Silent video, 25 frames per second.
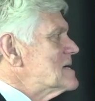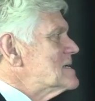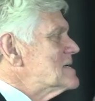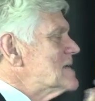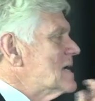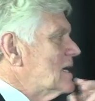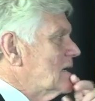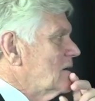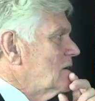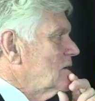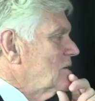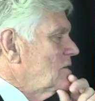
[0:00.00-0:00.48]

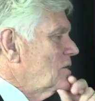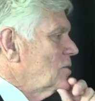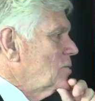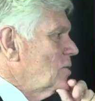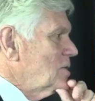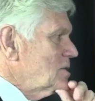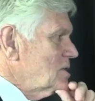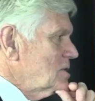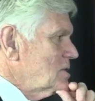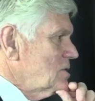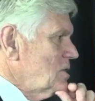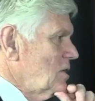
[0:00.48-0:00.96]
Now, there
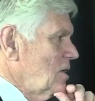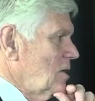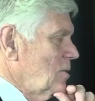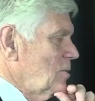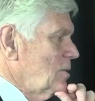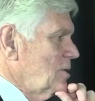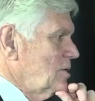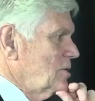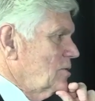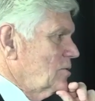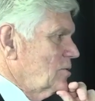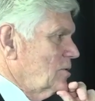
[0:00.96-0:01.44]
was a
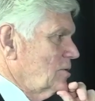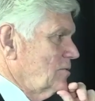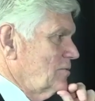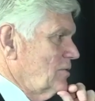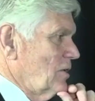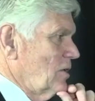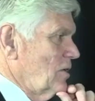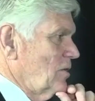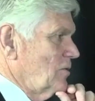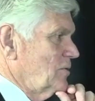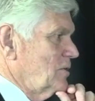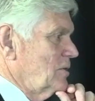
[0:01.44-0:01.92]
time that you were
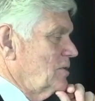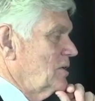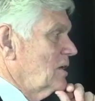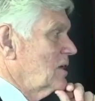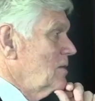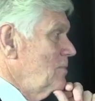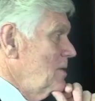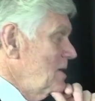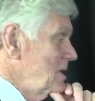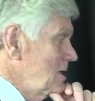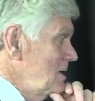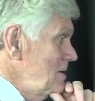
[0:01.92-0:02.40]
involved in the
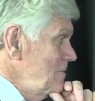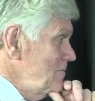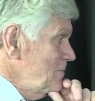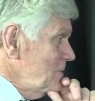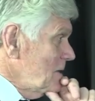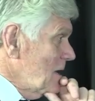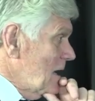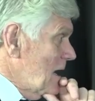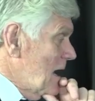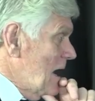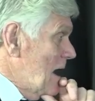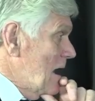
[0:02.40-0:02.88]
committee,
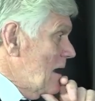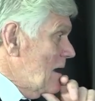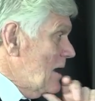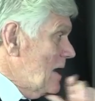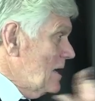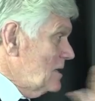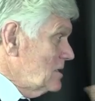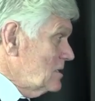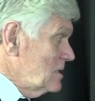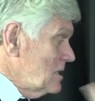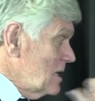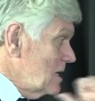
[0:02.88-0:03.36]
uh,
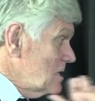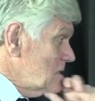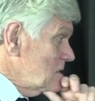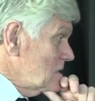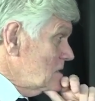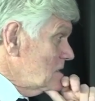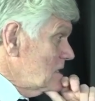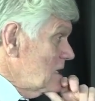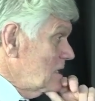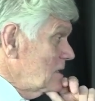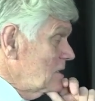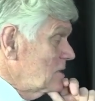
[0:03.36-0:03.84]
and as
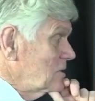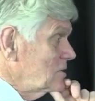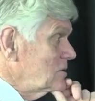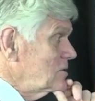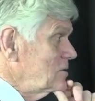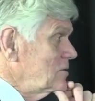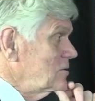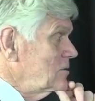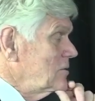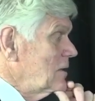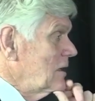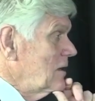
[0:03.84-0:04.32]
I say, you got
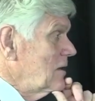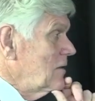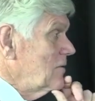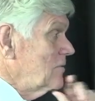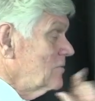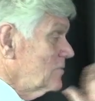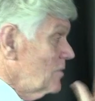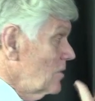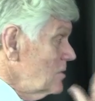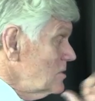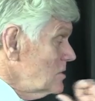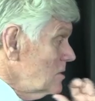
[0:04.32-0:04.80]
to uh,
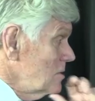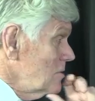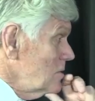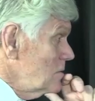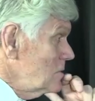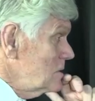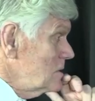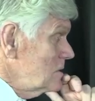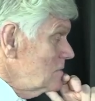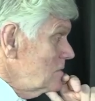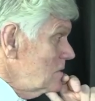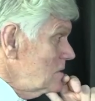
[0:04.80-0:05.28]
Vice
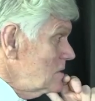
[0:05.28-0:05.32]
Commodore, was it?